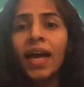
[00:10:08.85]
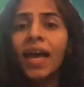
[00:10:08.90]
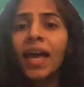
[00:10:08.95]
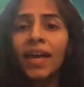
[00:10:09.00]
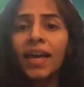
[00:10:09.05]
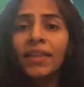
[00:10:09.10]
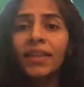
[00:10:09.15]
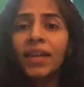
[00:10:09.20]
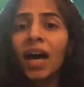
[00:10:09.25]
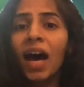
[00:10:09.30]

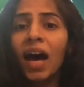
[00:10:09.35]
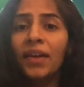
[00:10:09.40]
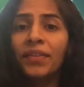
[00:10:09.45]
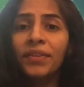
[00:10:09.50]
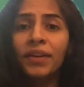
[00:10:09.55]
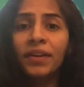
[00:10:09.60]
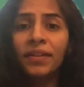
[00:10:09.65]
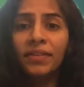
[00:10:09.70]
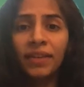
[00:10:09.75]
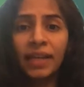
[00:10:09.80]
The other
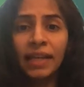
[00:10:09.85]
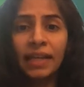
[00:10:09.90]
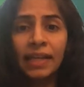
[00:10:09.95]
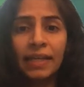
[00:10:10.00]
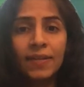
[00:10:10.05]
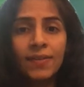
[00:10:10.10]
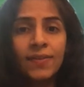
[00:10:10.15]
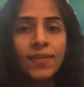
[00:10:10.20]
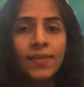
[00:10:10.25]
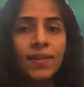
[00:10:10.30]
thing
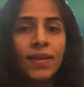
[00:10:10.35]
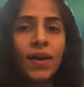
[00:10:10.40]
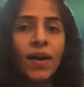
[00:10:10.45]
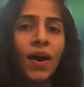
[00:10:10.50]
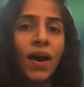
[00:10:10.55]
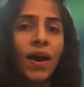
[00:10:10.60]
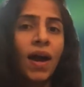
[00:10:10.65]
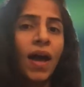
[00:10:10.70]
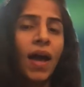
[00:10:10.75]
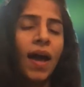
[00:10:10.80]
is,
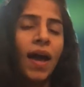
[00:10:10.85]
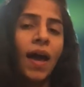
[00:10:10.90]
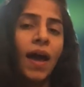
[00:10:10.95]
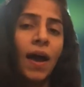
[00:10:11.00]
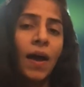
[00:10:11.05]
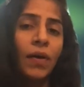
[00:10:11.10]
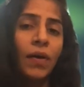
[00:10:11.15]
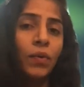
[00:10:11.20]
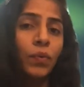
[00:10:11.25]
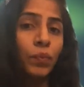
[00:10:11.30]

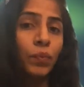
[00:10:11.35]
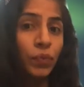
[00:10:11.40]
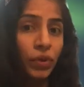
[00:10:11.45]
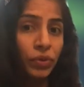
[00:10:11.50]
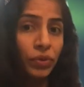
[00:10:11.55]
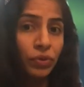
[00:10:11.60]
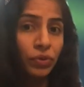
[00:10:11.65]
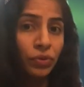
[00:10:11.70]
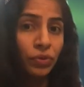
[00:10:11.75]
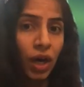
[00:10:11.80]

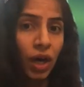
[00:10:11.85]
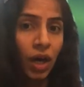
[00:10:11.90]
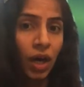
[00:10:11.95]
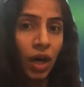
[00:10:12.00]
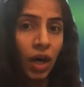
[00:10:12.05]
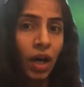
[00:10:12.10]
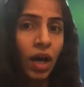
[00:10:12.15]
Vidura